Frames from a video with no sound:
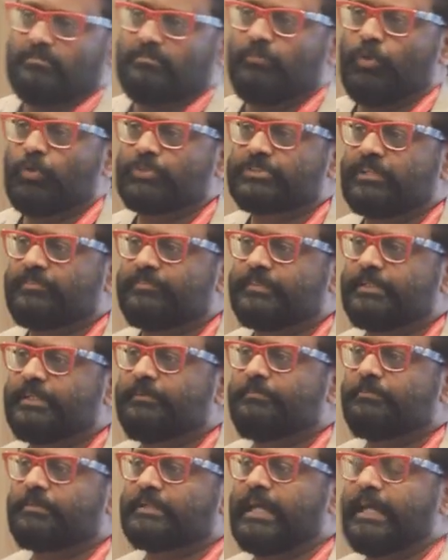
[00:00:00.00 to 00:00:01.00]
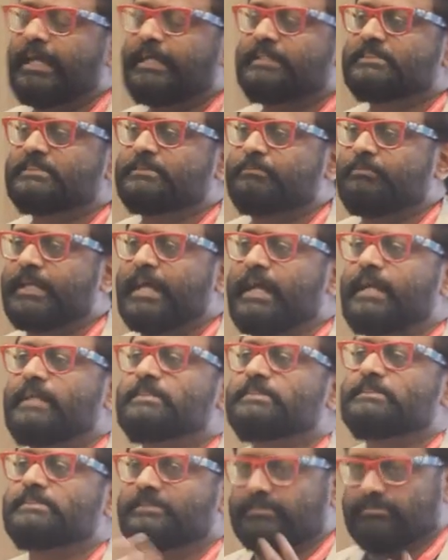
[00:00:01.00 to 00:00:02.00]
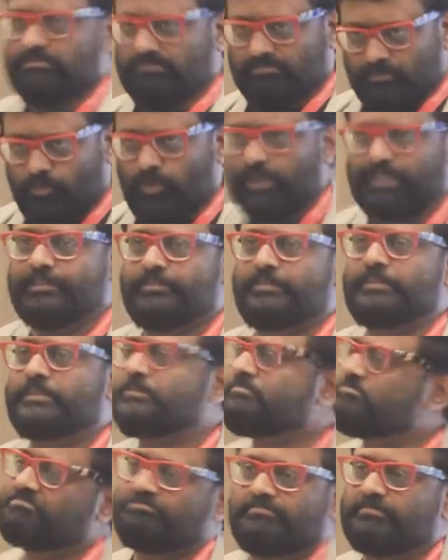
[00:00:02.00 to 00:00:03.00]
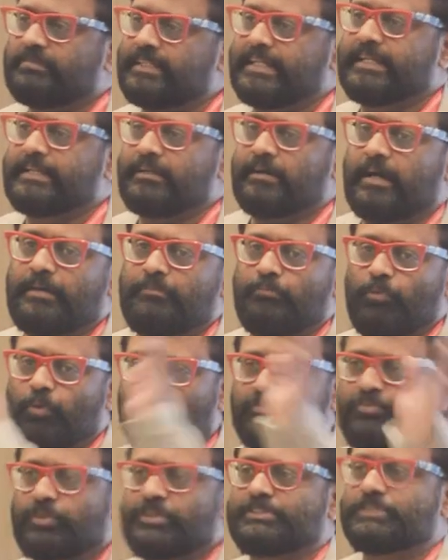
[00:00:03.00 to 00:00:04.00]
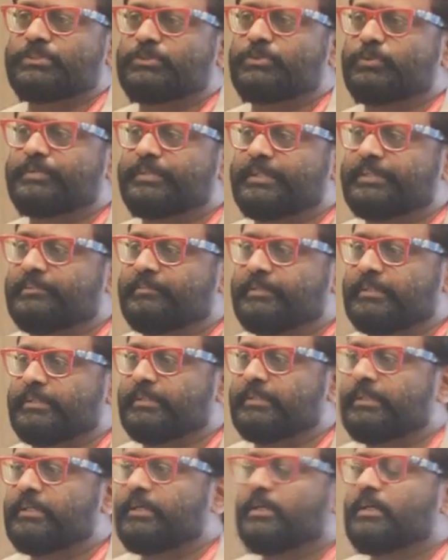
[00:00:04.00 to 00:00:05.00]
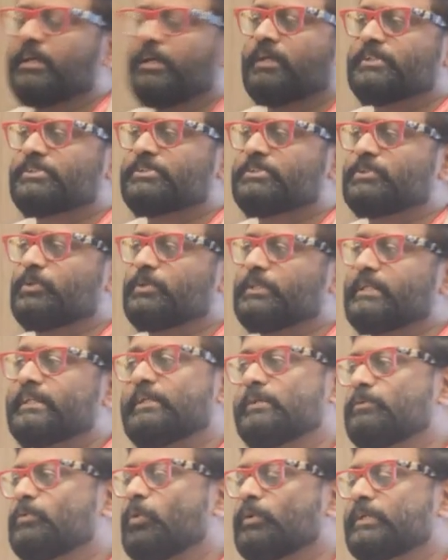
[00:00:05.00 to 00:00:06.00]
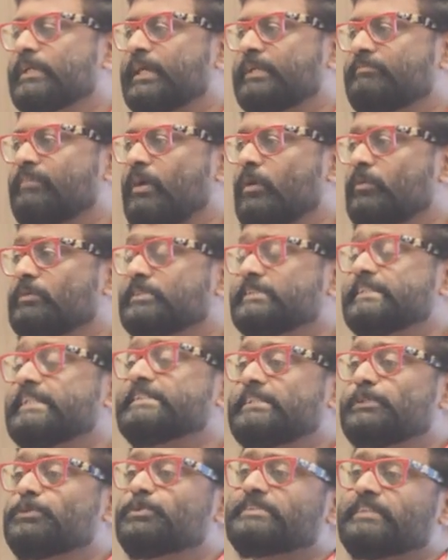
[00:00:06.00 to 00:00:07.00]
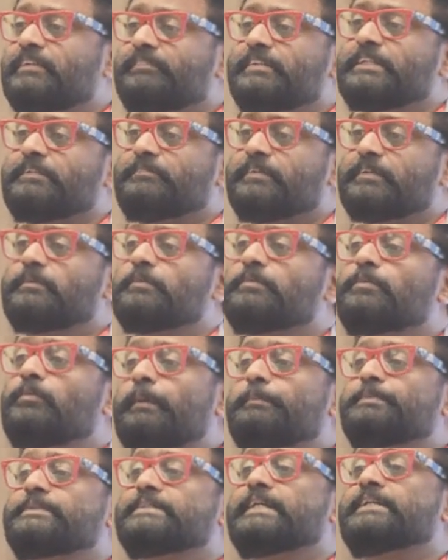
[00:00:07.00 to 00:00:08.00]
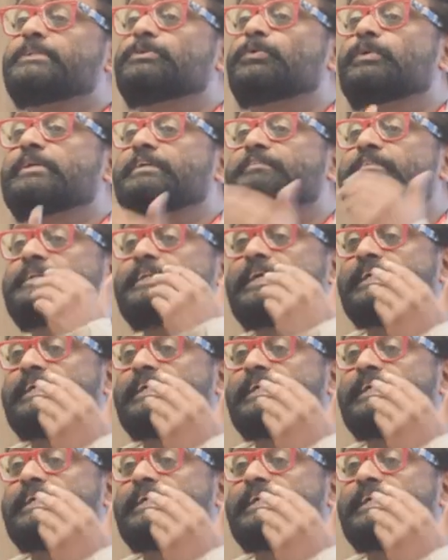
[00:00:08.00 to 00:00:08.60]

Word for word: Most of the clients, brands, whatever, they are more focused into creativity. So they don't get found. 60 to 70% of the website don't even